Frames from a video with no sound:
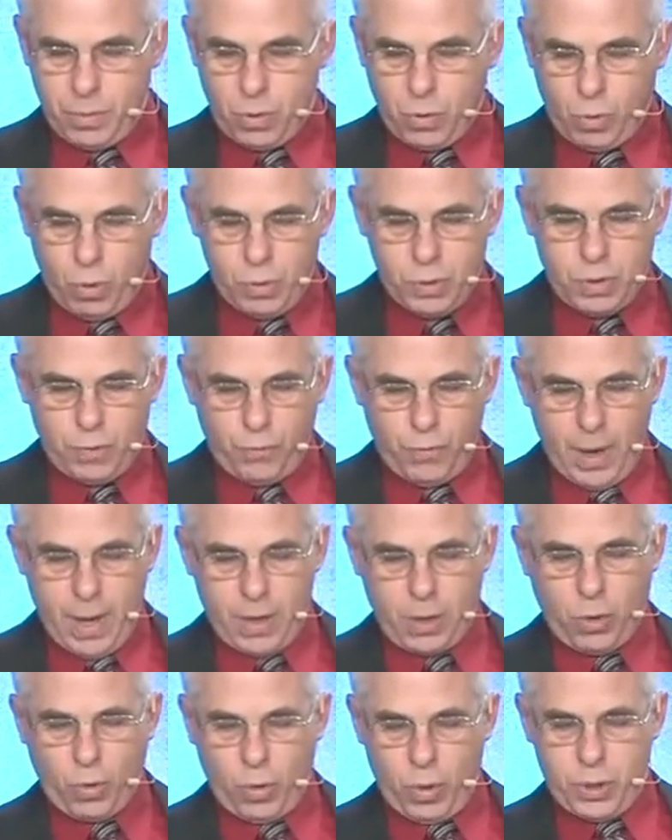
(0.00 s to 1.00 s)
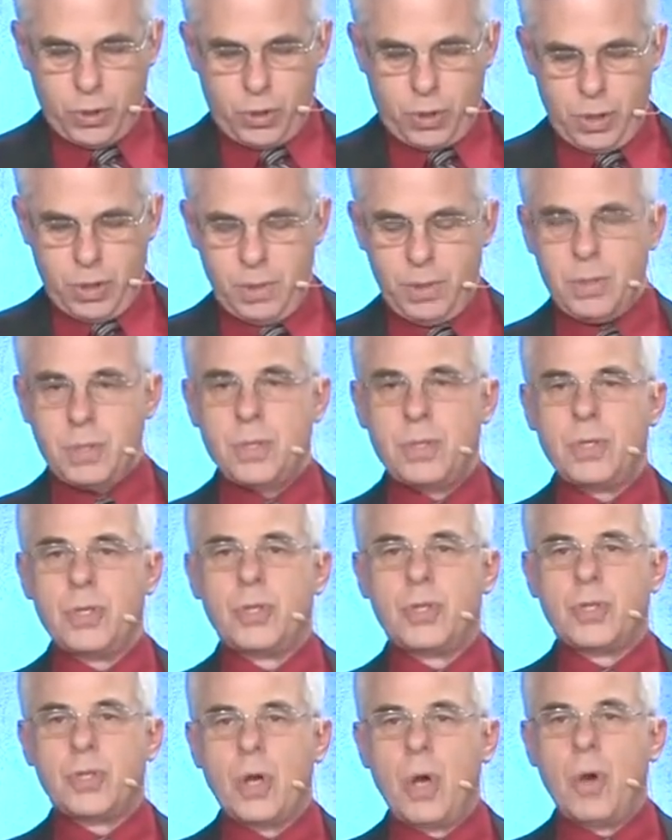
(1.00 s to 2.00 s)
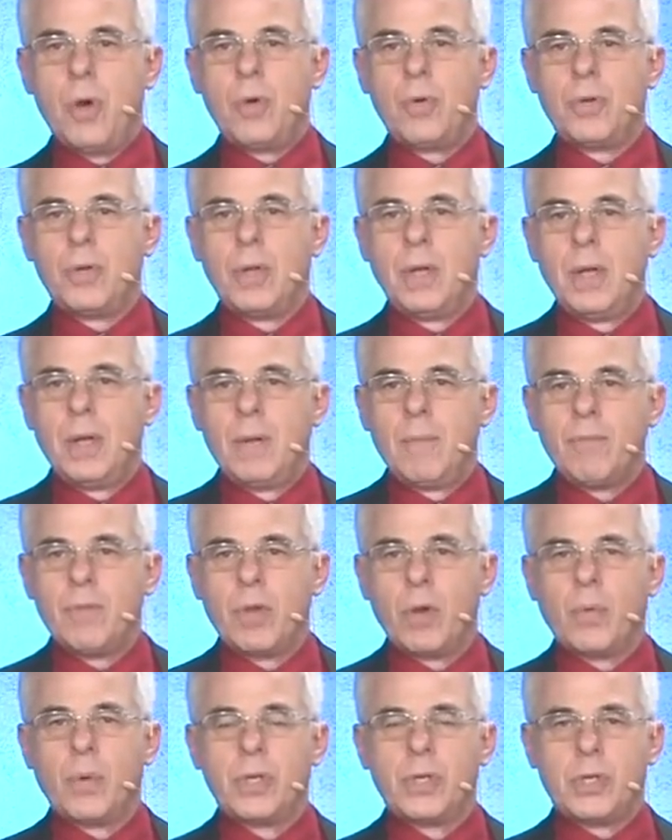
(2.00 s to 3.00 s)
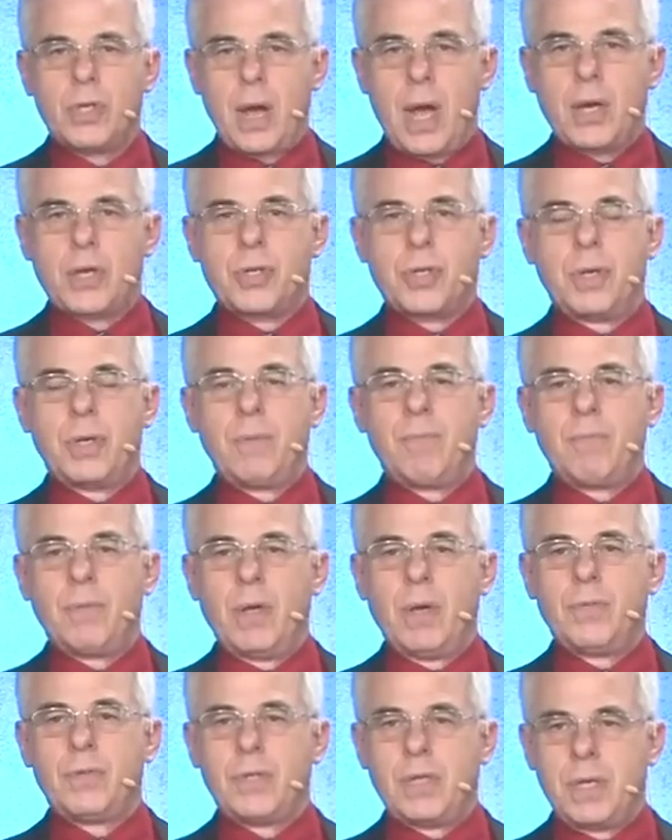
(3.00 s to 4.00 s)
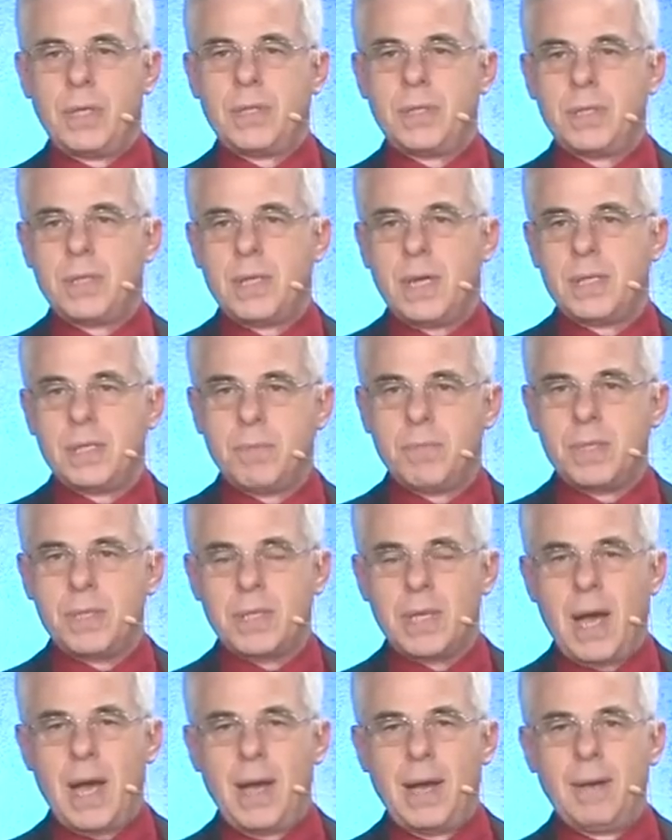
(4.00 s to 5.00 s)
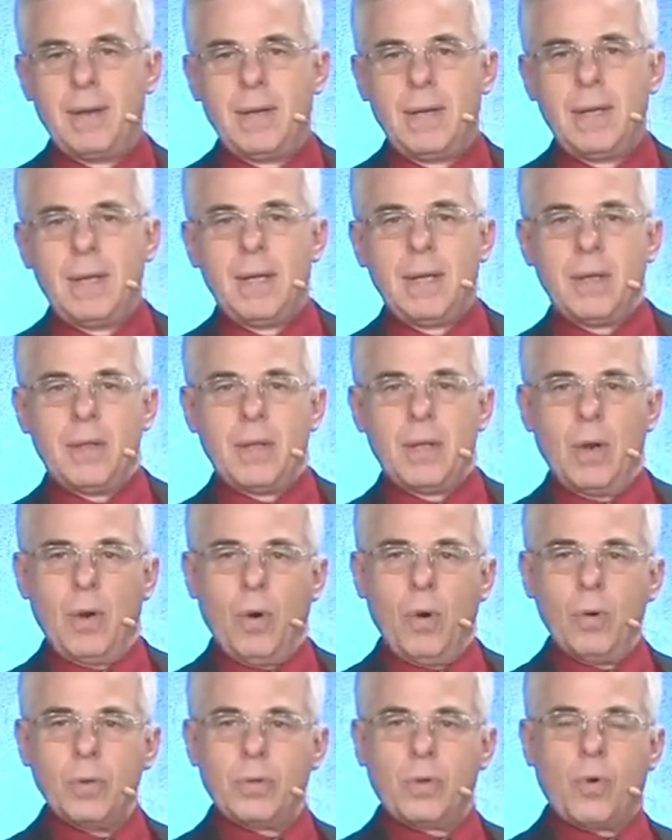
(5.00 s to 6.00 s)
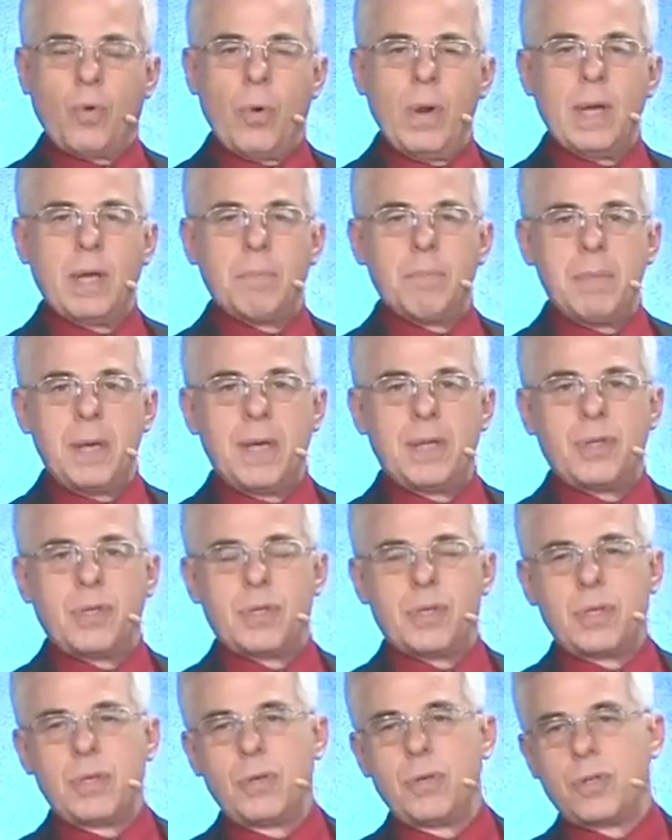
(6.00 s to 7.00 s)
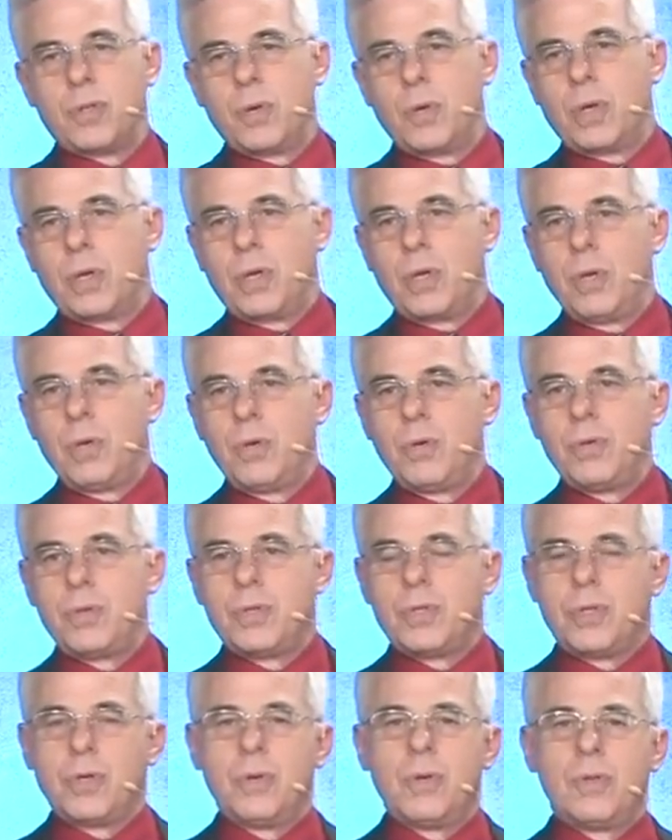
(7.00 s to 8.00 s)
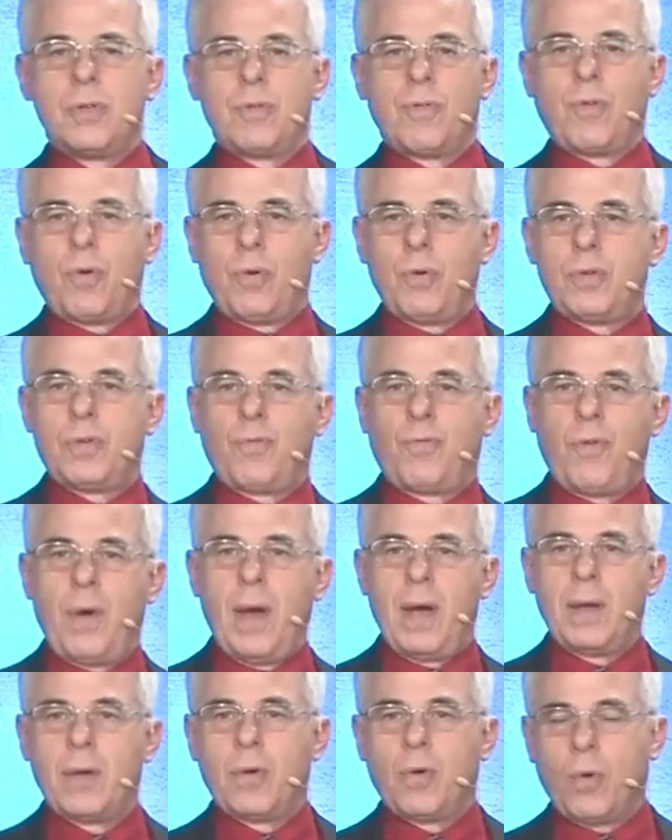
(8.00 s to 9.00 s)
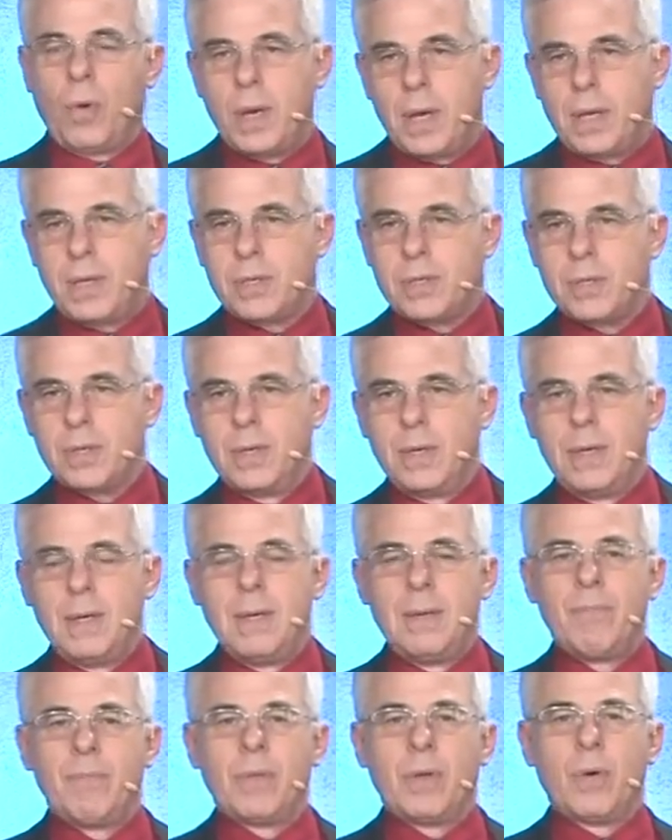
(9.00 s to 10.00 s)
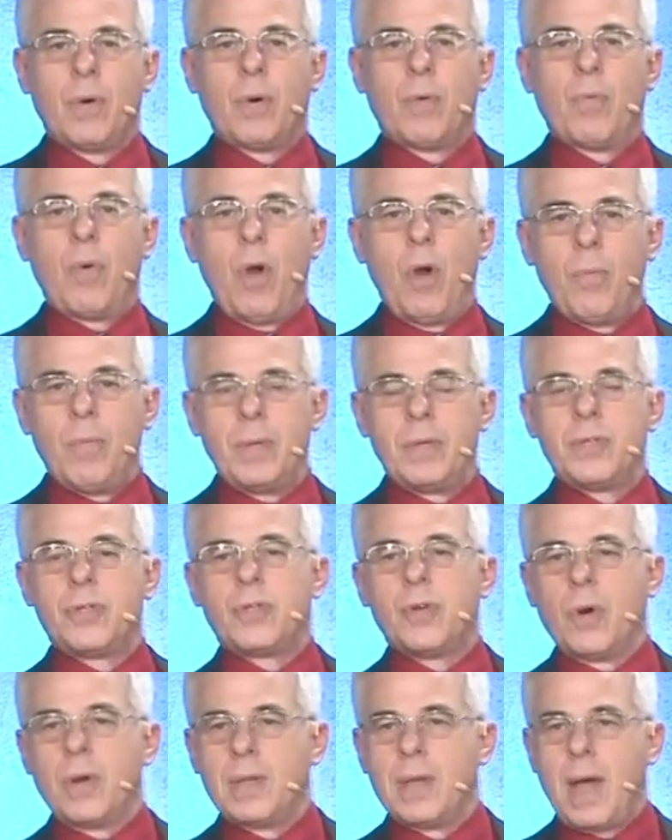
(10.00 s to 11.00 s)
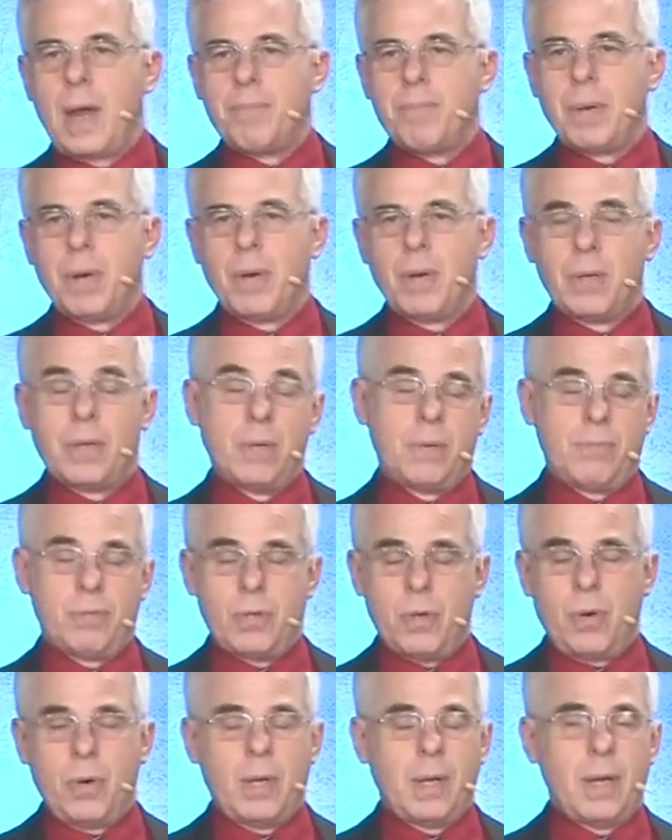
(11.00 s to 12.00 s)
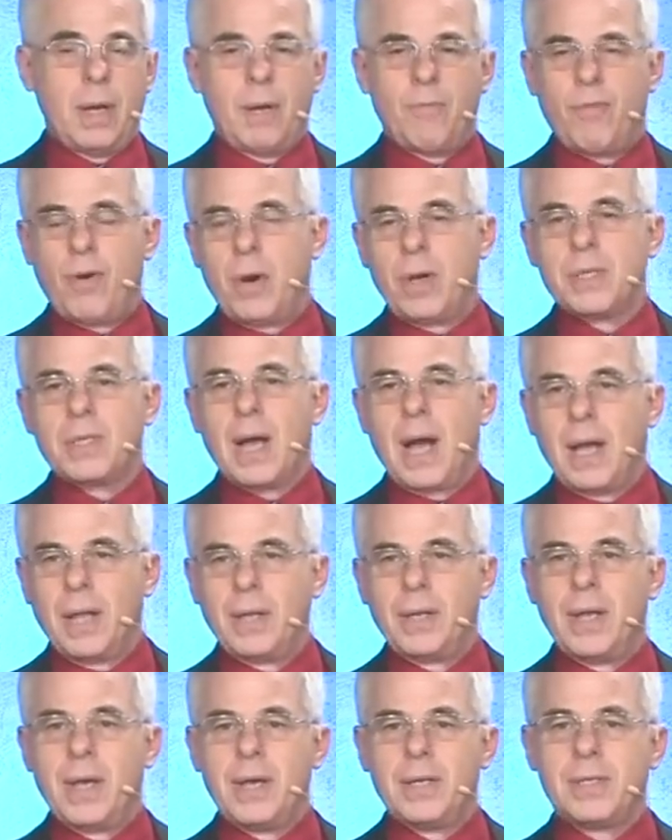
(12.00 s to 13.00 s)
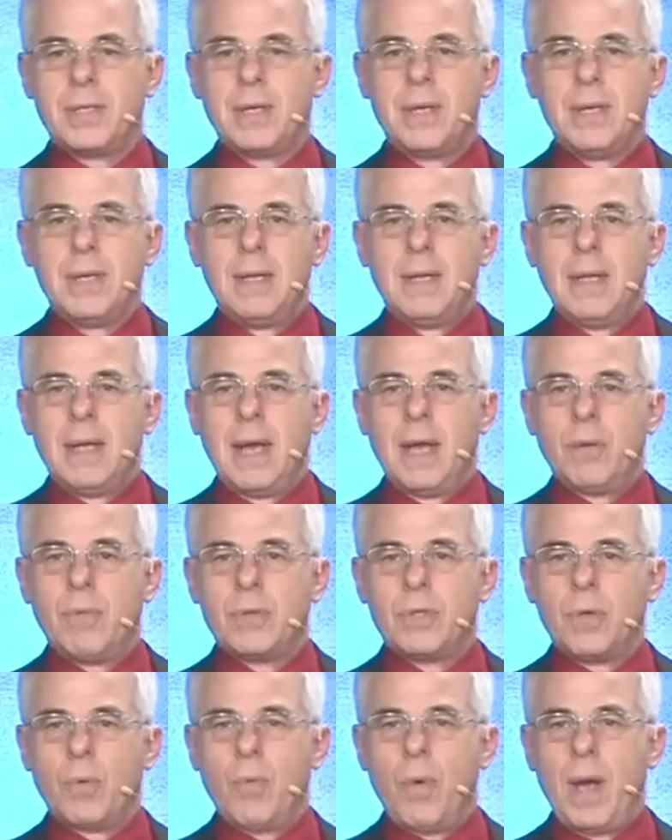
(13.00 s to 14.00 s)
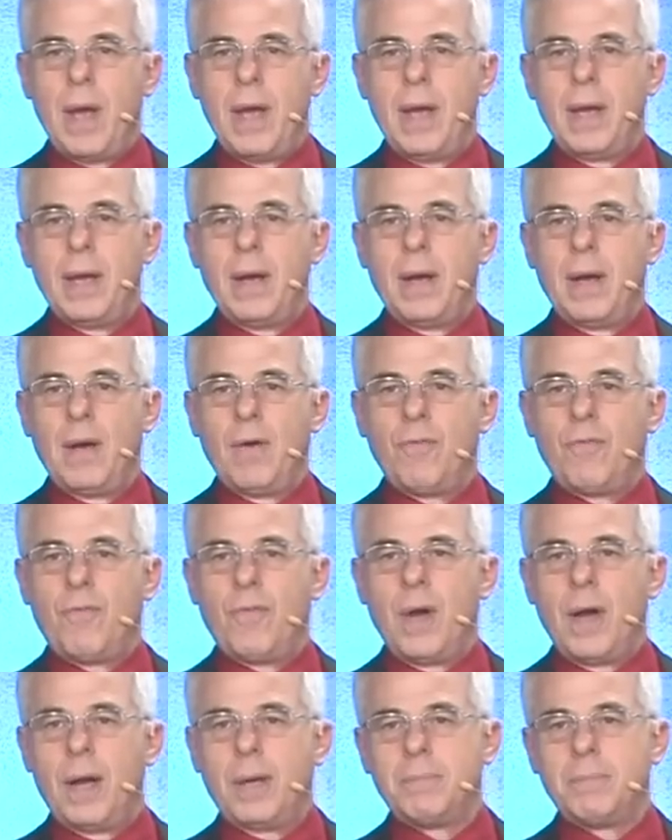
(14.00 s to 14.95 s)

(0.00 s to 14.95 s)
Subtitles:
crucify Christians to show their rejection of Jesus as the Messiah. Old Greek myths used to accuse Jews of crucifying Greeks or Romans during that period, during various holidays, and it was a way of